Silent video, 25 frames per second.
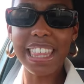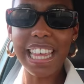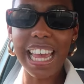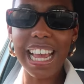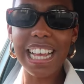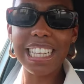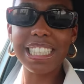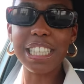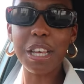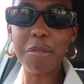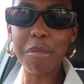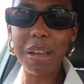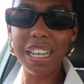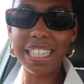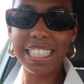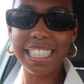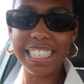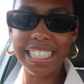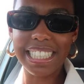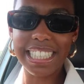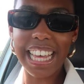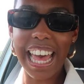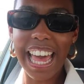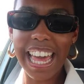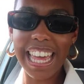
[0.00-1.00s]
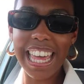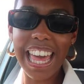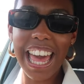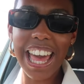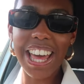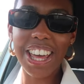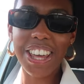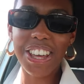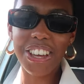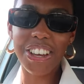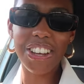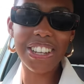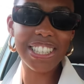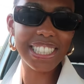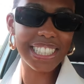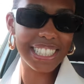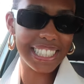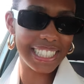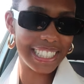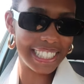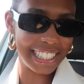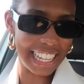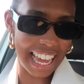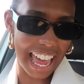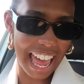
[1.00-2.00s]
things that make today a good
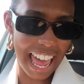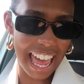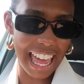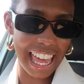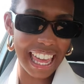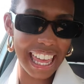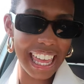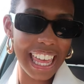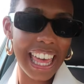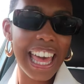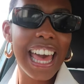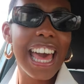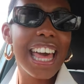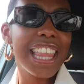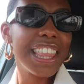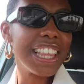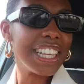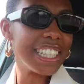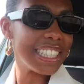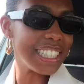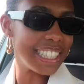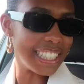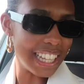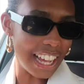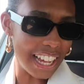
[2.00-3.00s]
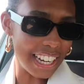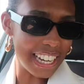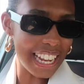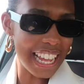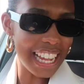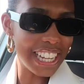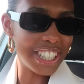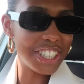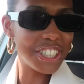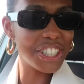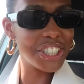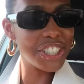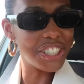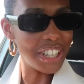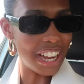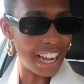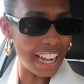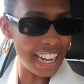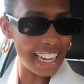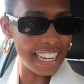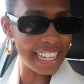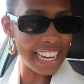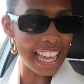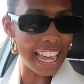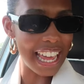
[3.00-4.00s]
day. The sun is
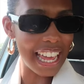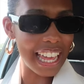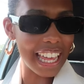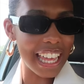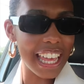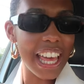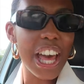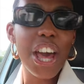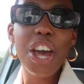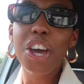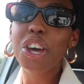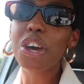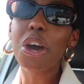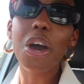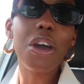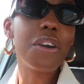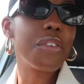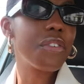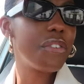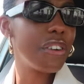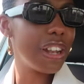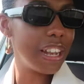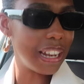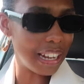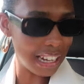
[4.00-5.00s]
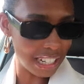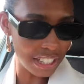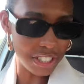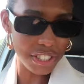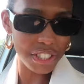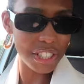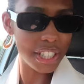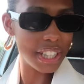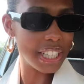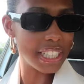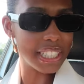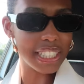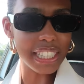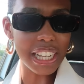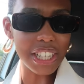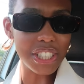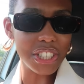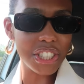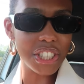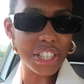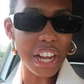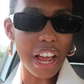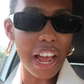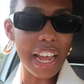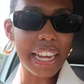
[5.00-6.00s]
shining, going for lunch in the
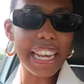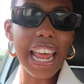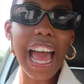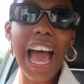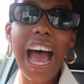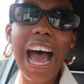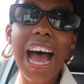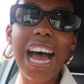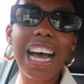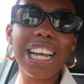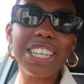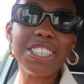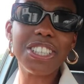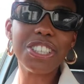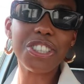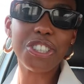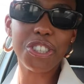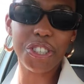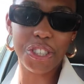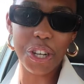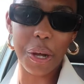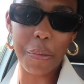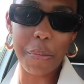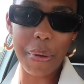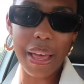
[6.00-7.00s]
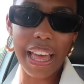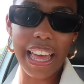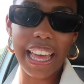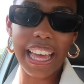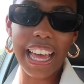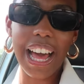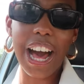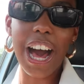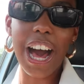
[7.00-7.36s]
sunshine, and shopping.